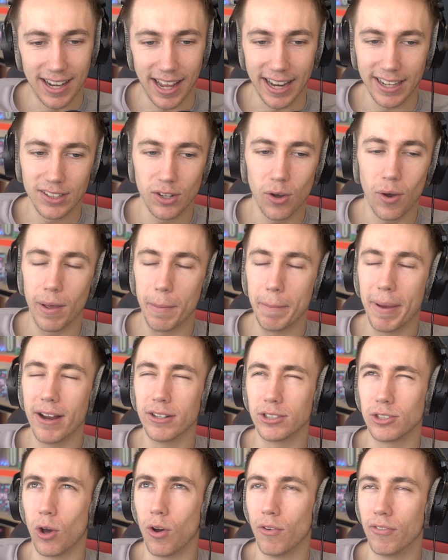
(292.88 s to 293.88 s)
Like not
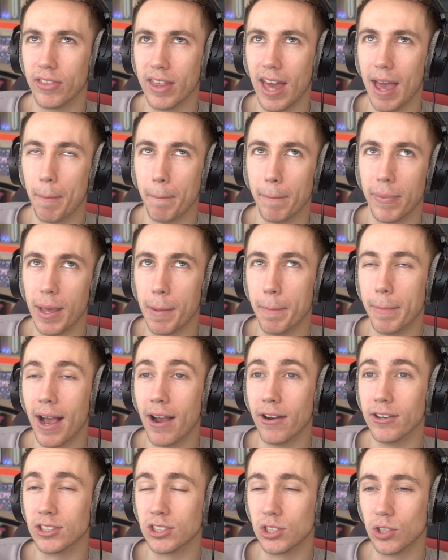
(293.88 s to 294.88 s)
embarrassed of them, but
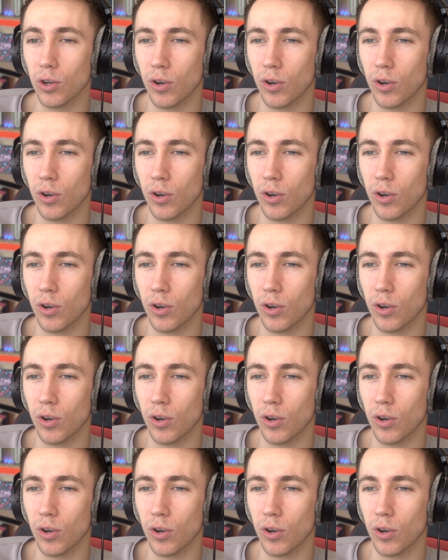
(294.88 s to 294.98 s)
embarrassed